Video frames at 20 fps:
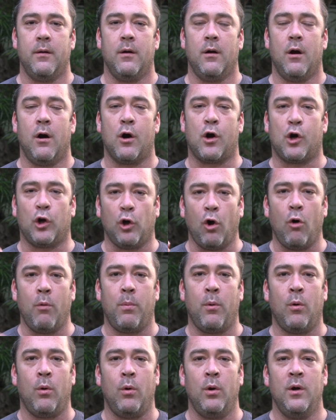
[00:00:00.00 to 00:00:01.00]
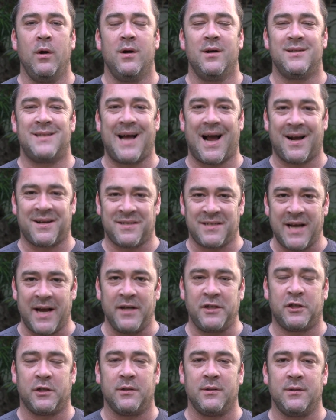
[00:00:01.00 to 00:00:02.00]
a global
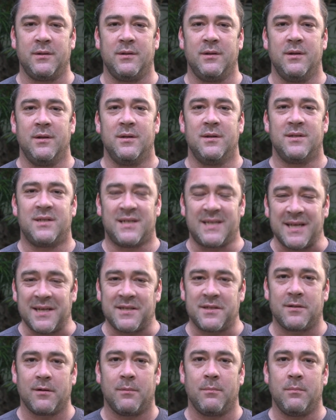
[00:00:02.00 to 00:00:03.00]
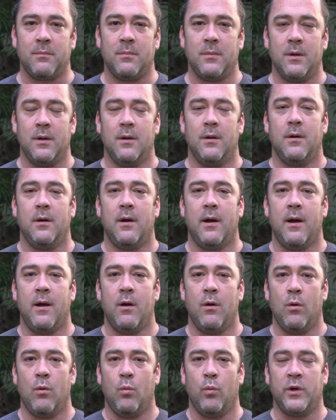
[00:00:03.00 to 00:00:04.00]
taxation system
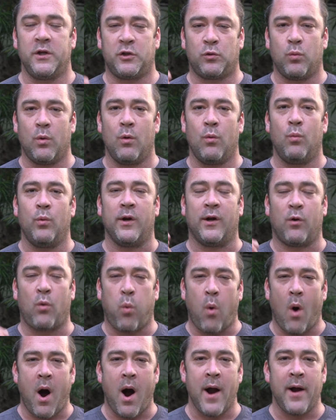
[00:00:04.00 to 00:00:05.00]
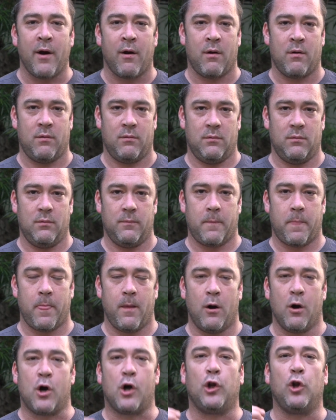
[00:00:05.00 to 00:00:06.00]
which will require
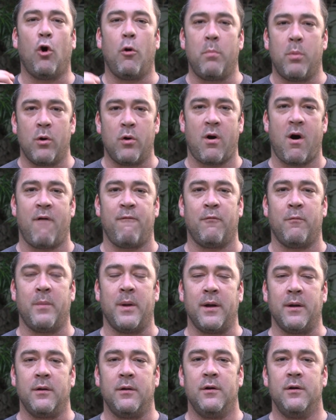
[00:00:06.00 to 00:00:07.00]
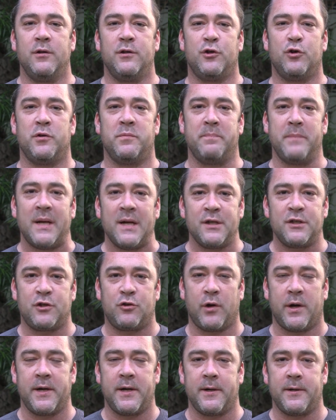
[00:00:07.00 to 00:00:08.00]
a global government to
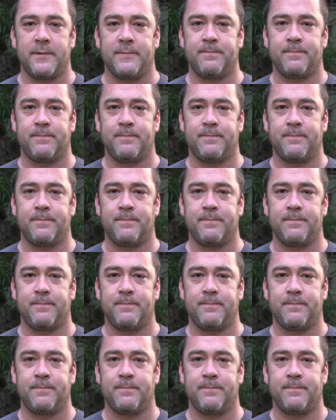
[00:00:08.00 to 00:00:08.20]
administrate it.